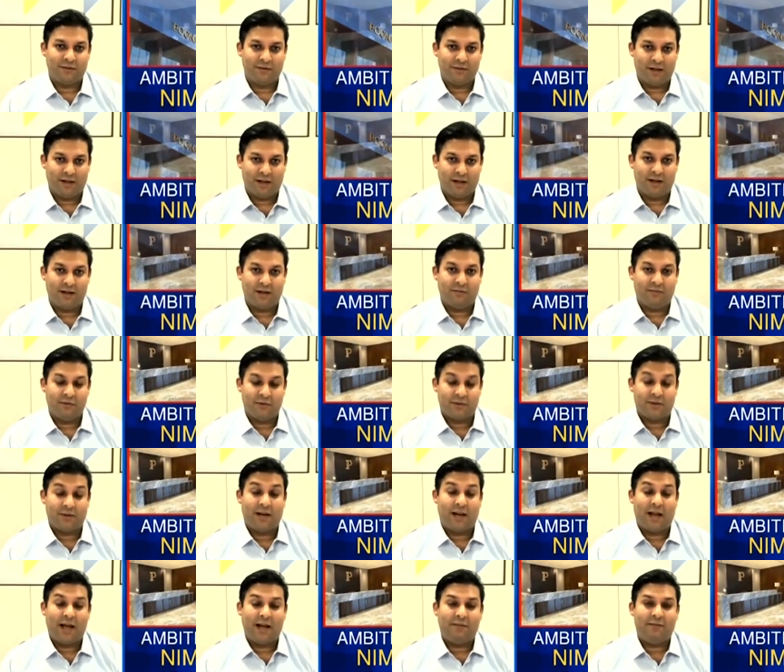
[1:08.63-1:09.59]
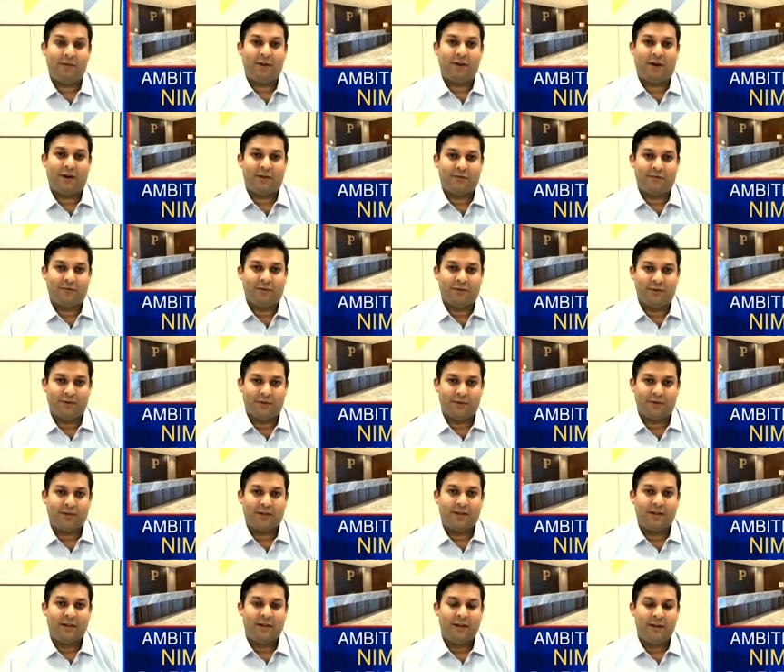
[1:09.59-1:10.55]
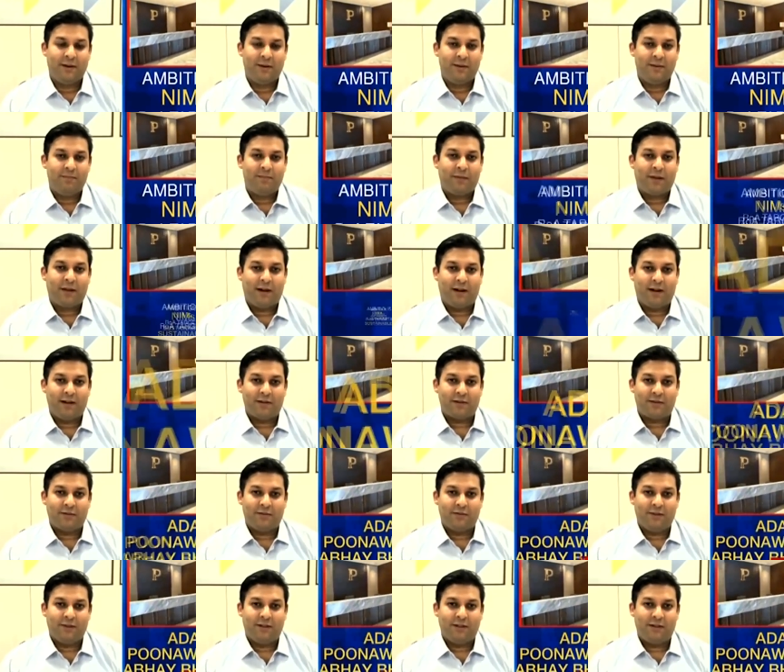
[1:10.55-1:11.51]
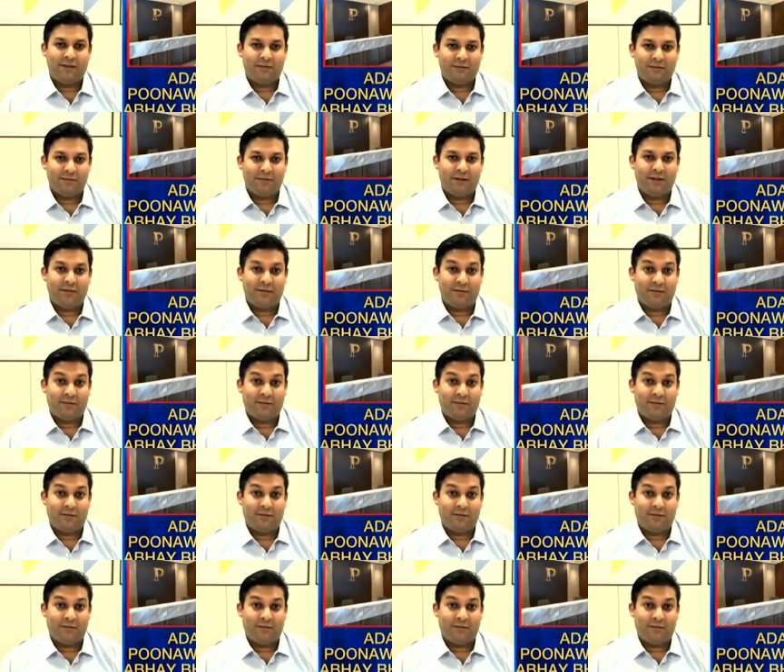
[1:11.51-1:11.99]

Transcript: uh, which will have a lot of growth. Uh, so we we're,